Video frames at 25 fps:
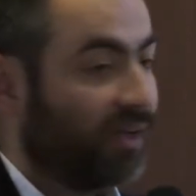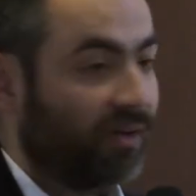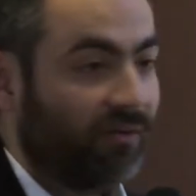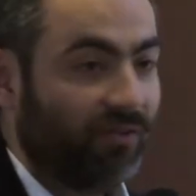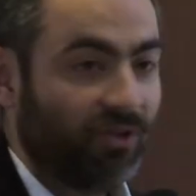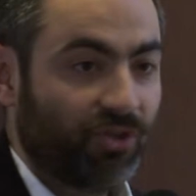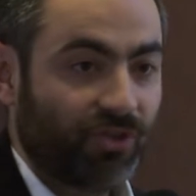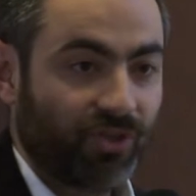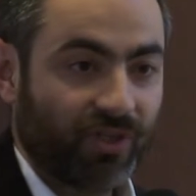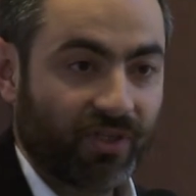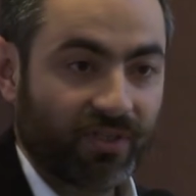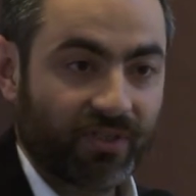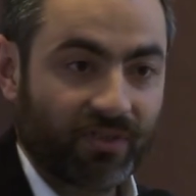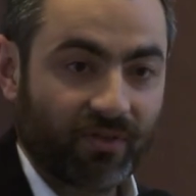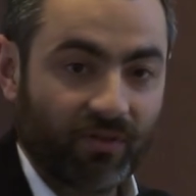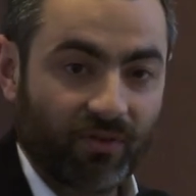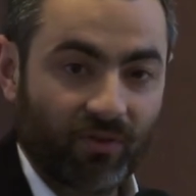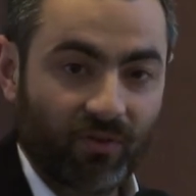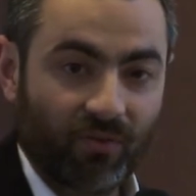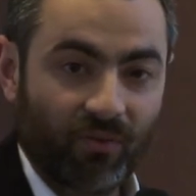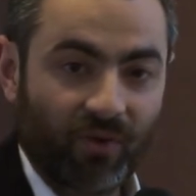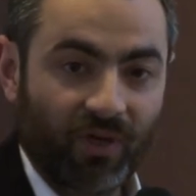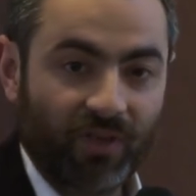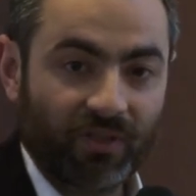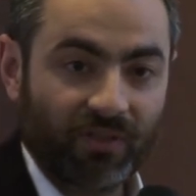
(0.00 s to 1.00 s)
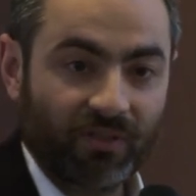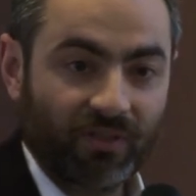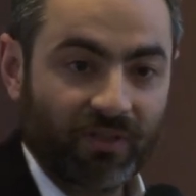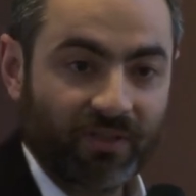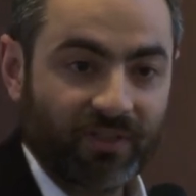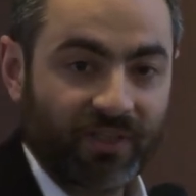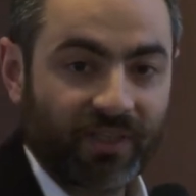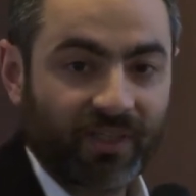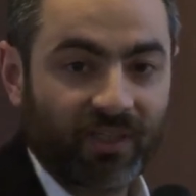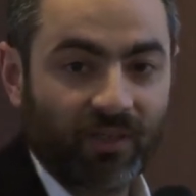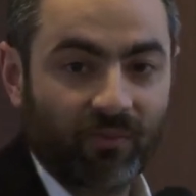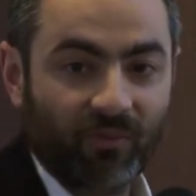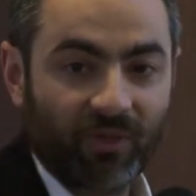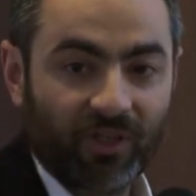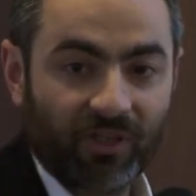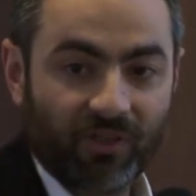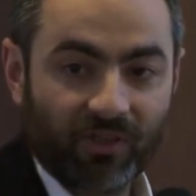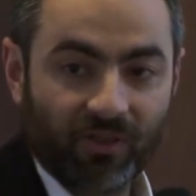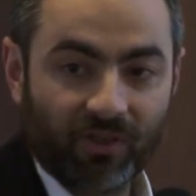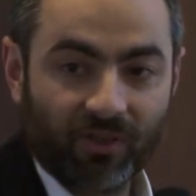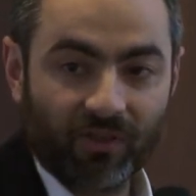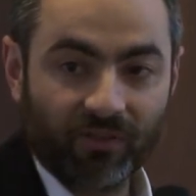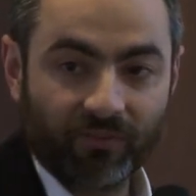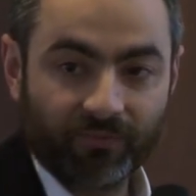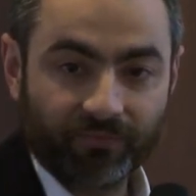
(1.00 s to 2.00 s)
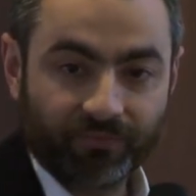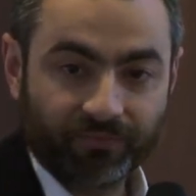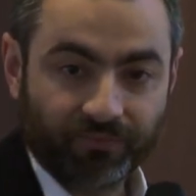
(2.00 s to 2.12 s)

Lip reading: which is 1 centimeter